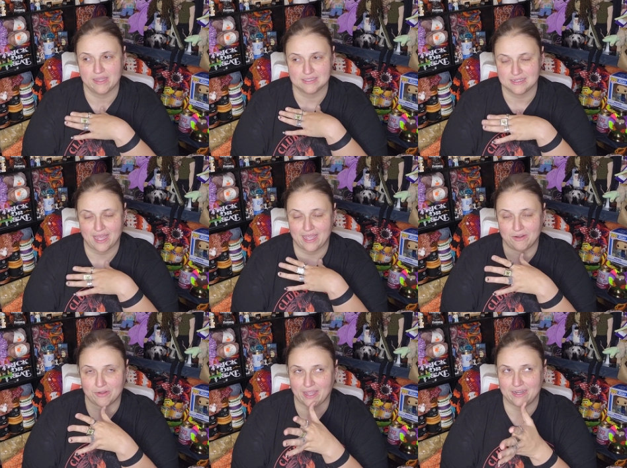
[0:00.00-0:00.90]
It's not, I
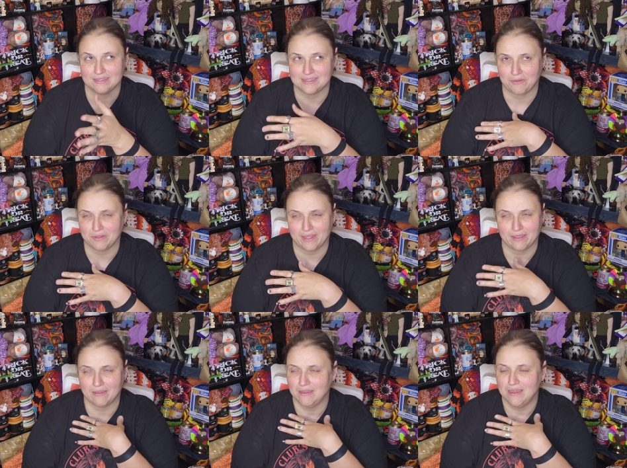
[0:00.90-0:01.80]
know it kind of sounded like
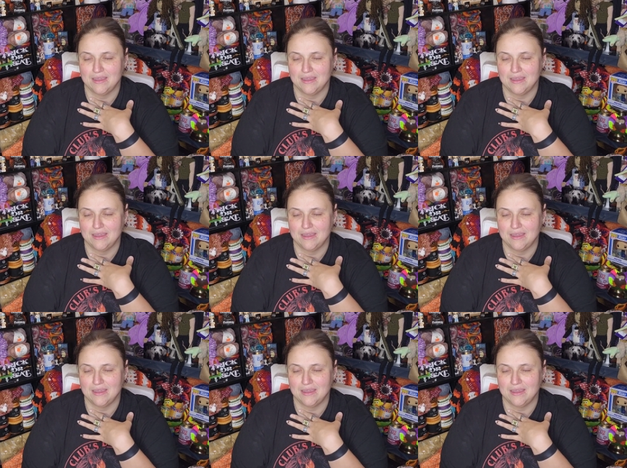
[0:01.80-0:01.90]
it.